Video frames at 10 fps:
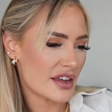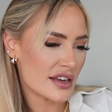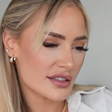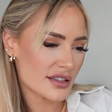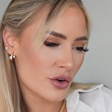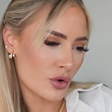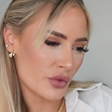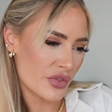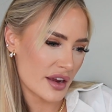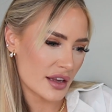These are
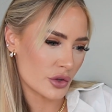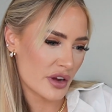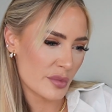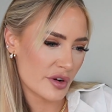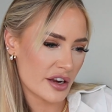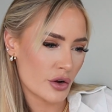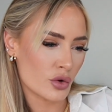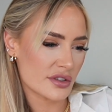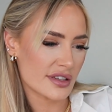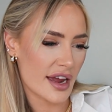called the Looking Pretty
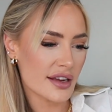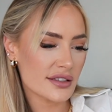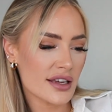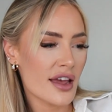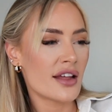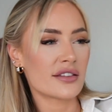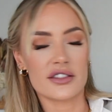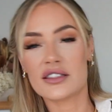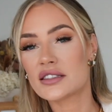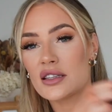Corset.
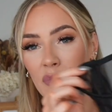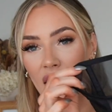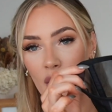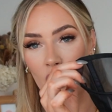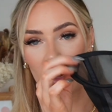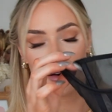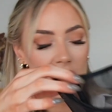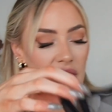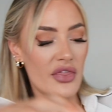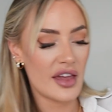So this is the black one.
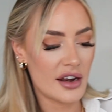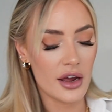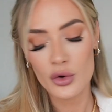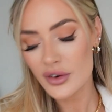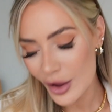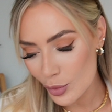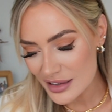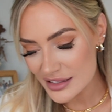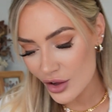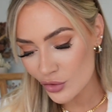And then I couldn't help
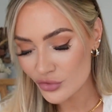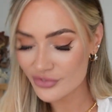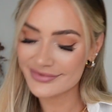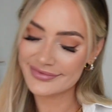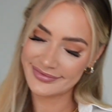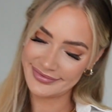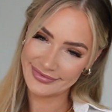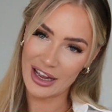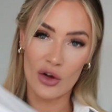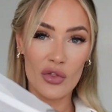myself,
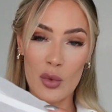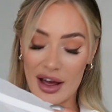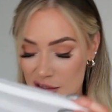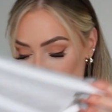I got the white